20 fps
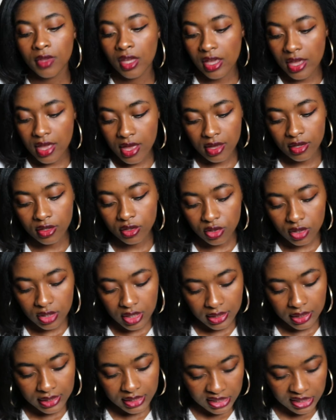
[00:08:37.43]
Yeah, so
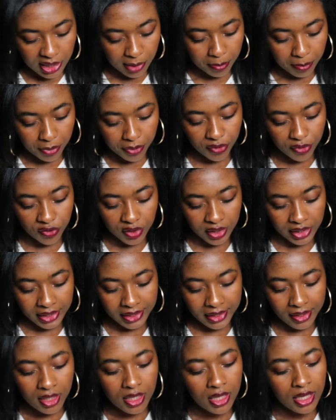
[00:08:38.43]
that's step
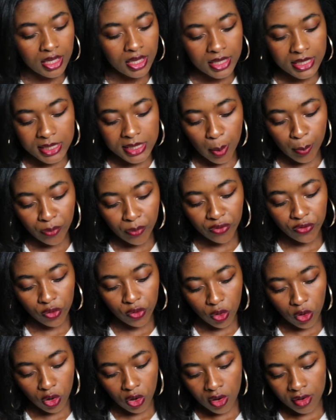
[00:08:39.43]
3. Step
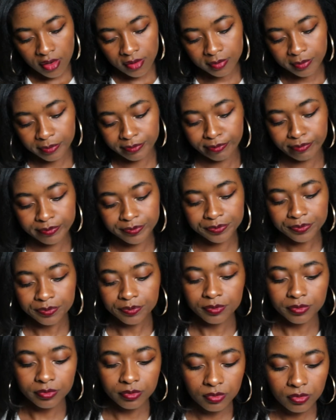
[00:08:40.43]
4,
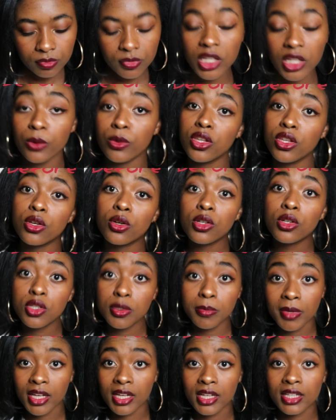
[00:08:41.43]
when you go to
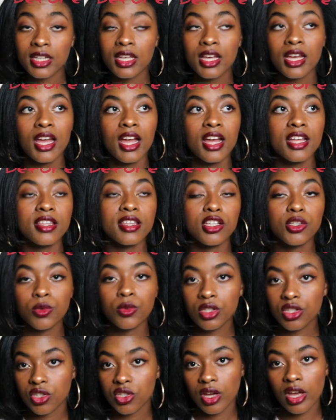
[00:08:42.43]
bed, either
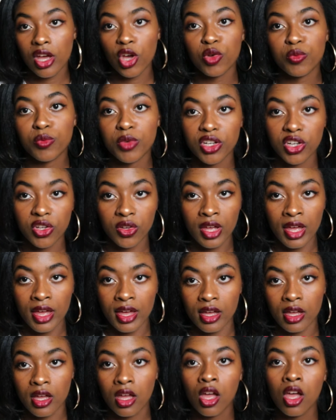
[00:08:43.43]
twist your hair or braid your
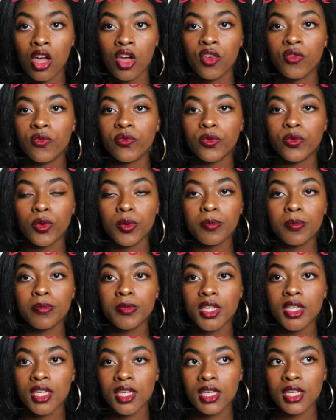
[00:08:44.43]
hair. For
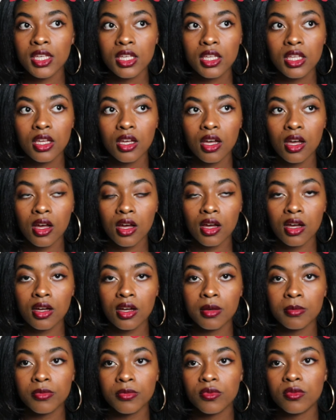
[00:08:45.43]
me,
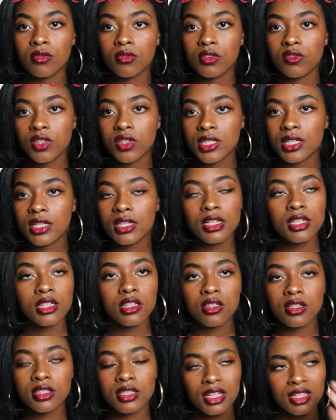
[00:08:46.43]
recently,
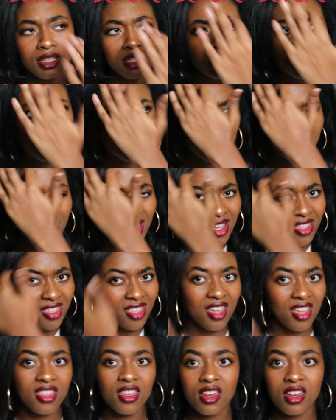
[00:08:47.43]
because I did my hair
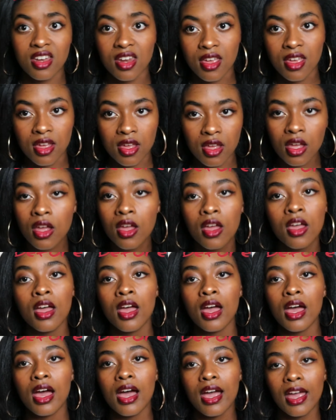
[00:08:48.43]
the other day,
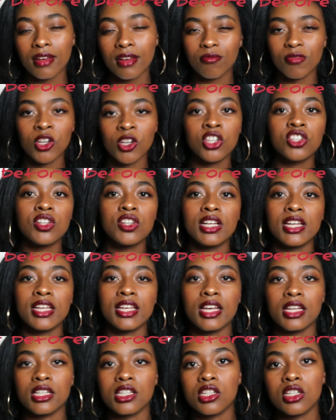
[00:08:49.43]
I'm not really
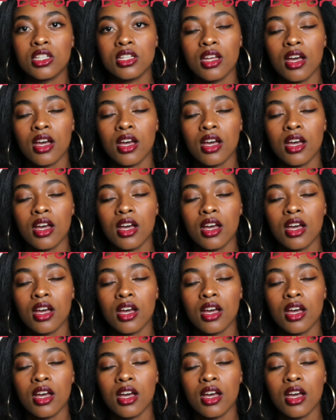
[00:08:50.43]
yet